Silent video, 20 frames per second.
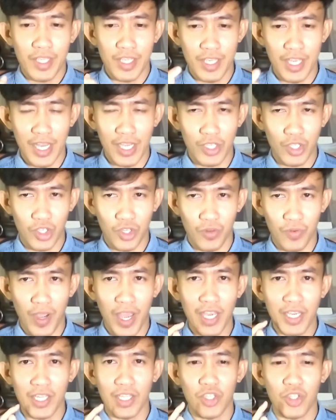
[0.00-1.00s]
Yes,
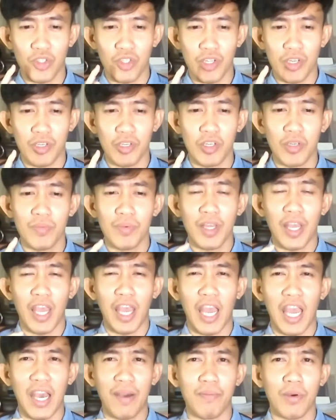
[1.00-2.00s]
correct, it's sternum.
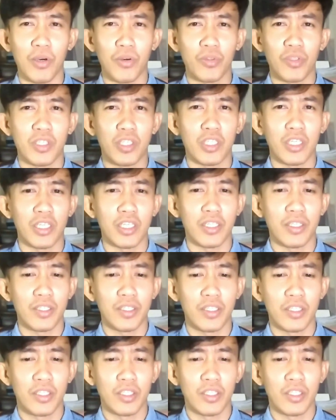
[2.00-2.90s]
How about the